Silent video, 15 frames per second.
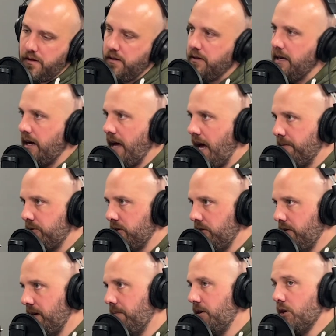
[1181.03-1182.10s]
Yeah,
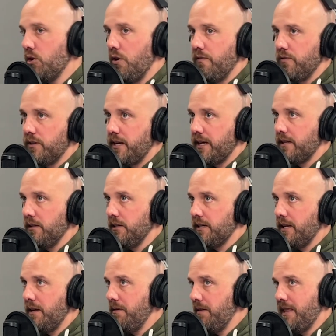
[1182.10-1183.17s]
absolutely. I'm going to go over, take a look
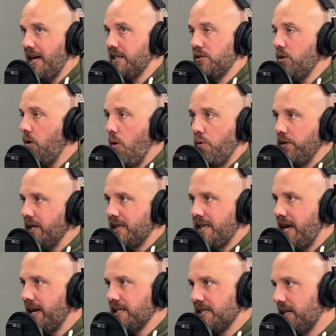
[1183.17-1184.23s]
at it. If that's the only
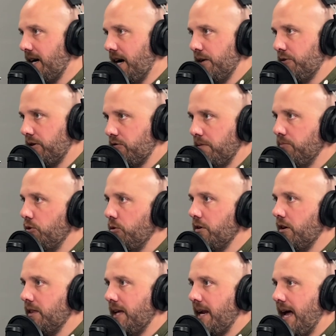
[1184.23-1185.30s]
thing as a contractor I'm doing
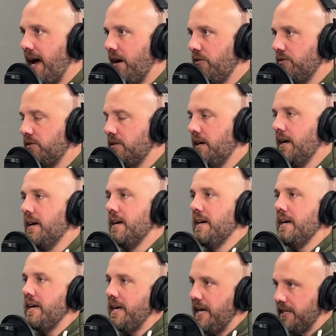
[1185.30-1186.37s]
on that house,
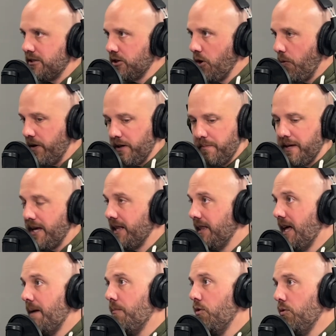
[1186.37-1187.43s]
it's going to be a
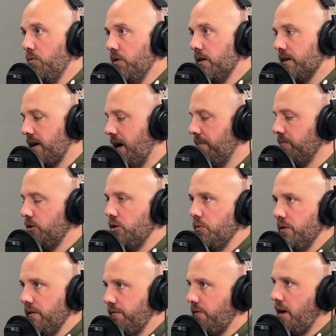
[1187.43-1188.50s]
lot more work. I'm
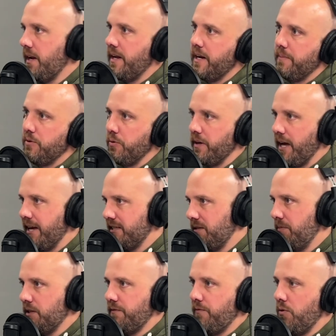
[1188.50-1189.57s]
doing the front end. I'm doing
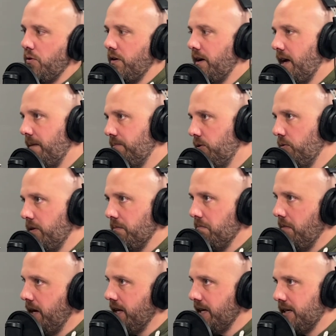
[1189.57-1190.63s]
estimates for it. I'm doing
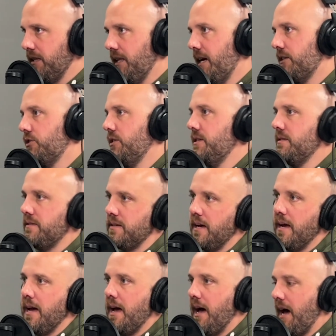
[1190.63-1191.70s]
money collections.
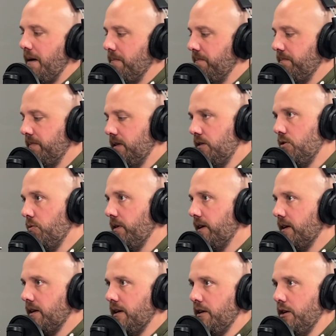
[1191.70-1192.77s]
I'm
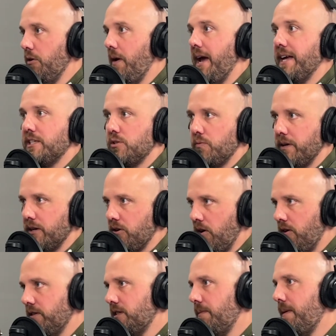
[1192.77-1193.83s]
doing, answering
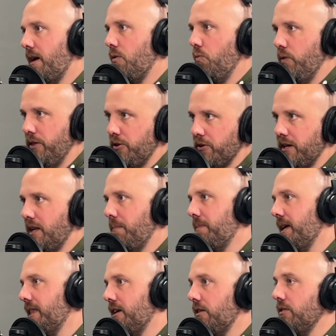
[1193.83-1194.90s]
calls about when they're going to
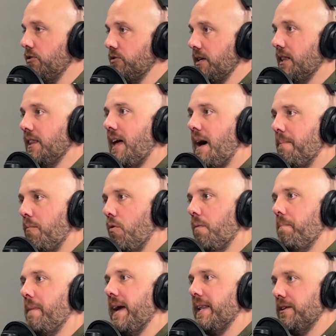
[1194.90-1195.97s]
be there. There's a lot more
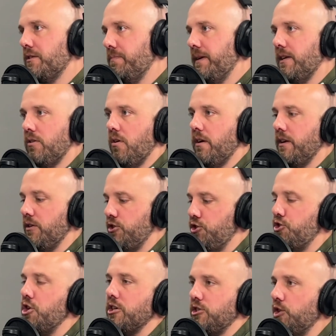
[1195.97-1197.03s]
management on
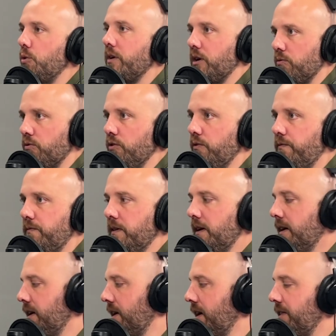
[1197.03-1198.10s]
just doing a roof
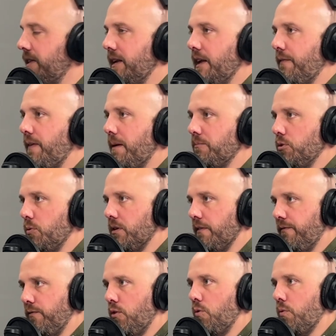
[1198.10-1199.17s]
than if I'm doing a
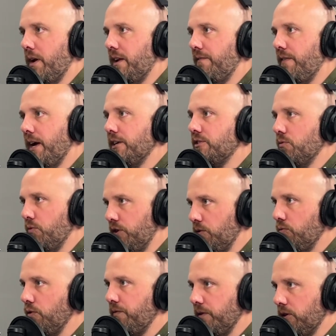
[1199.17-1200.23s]
full renovation with a
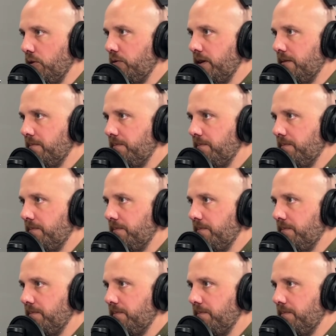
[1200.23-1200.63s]
roof included.